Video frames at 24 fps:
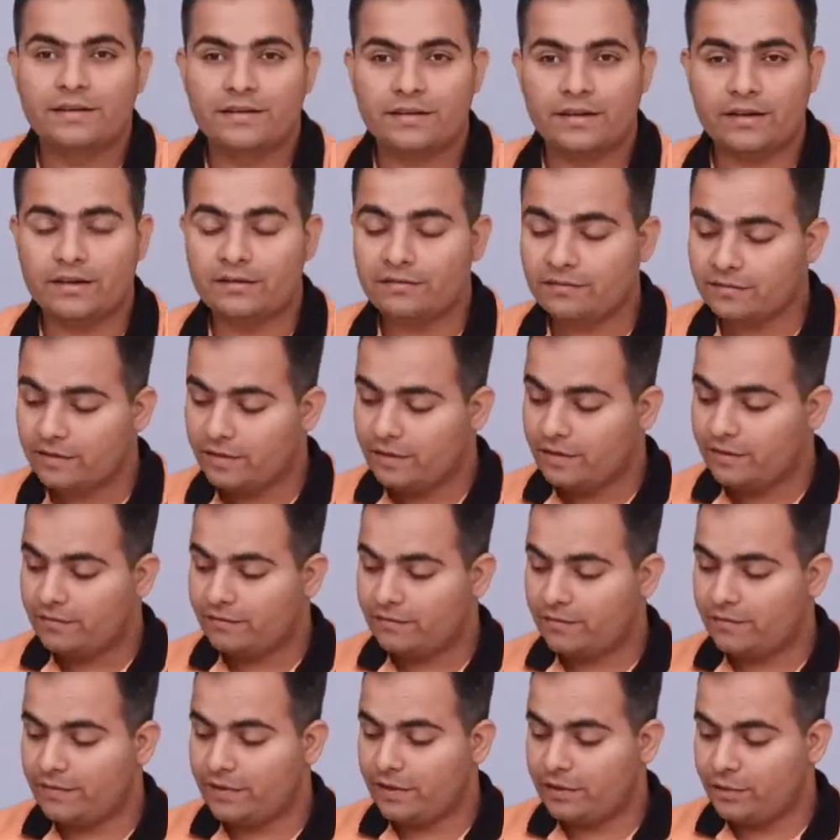Now
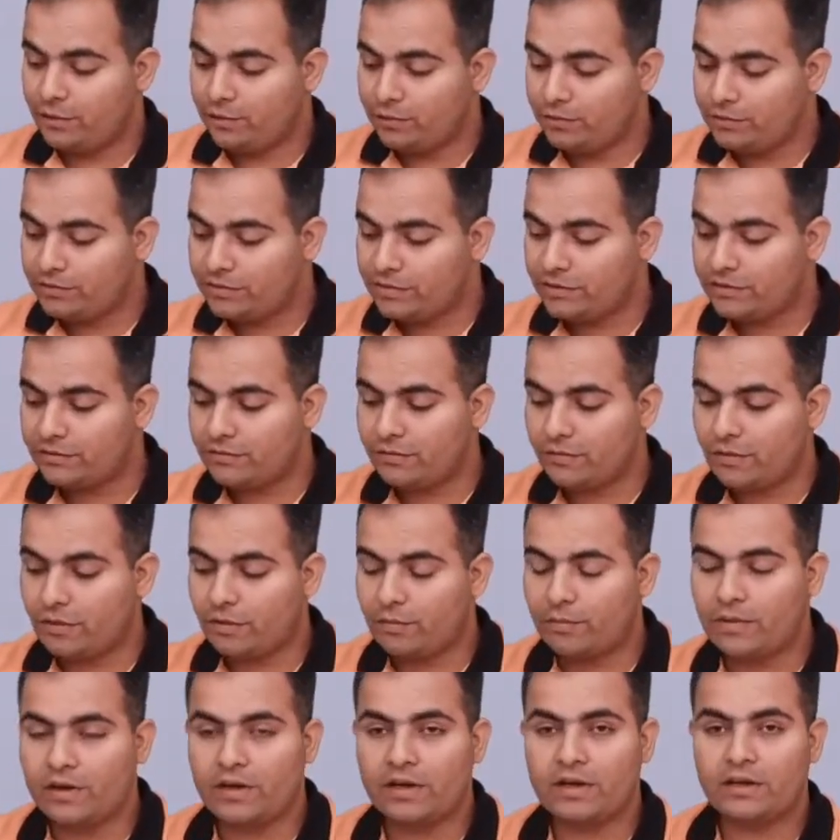we will use this
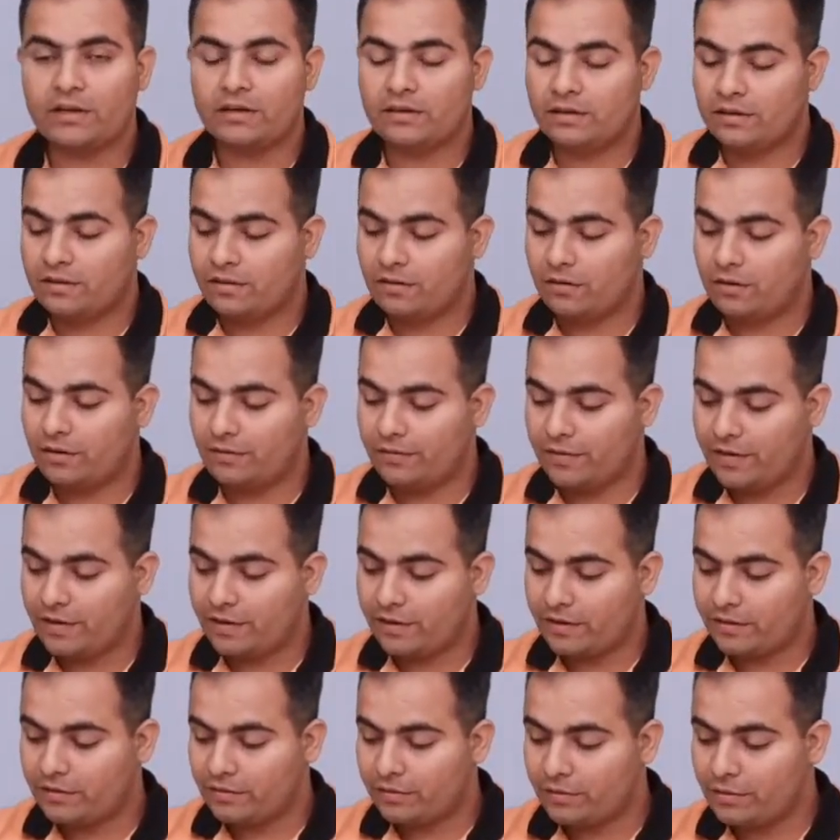formula, or we
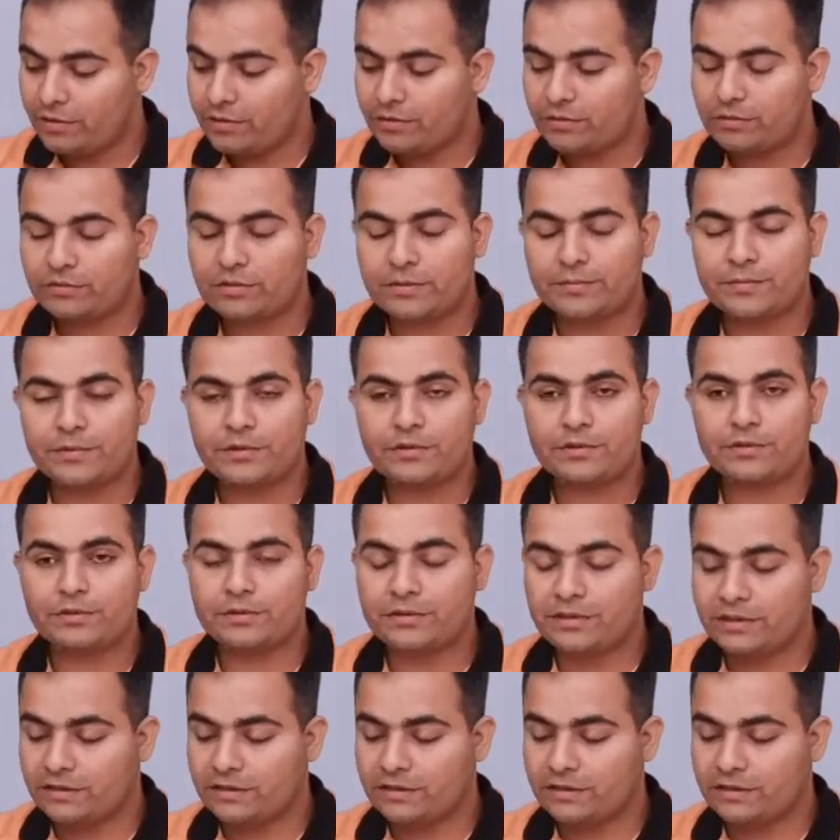can going to substitute